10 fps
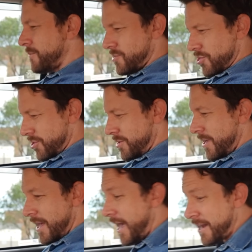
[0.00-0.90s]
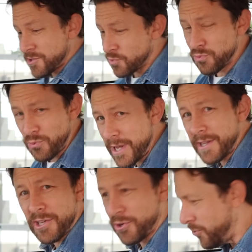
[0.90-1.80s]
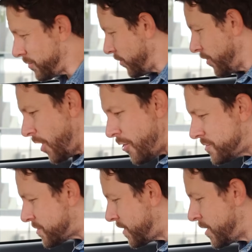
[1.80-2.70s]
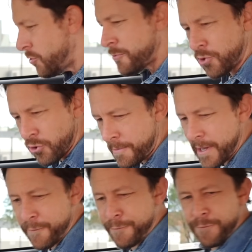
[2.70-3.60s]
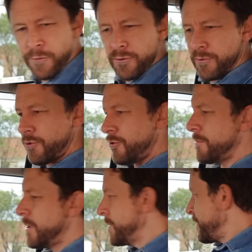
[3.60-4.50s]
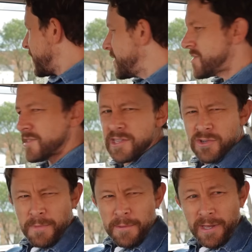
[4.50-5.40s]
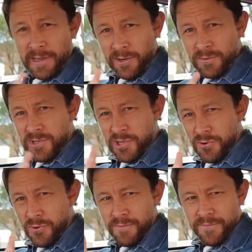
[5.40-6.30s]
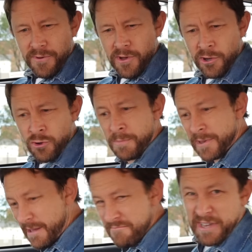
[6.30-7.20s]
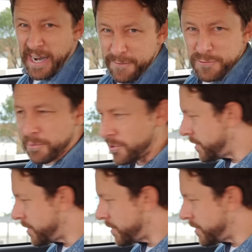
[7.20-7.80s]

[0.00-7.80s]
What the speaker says: position and it's really good. Loads of knee room, good amount of foot room. The seats are maybe a little too vertical, but they're comfortable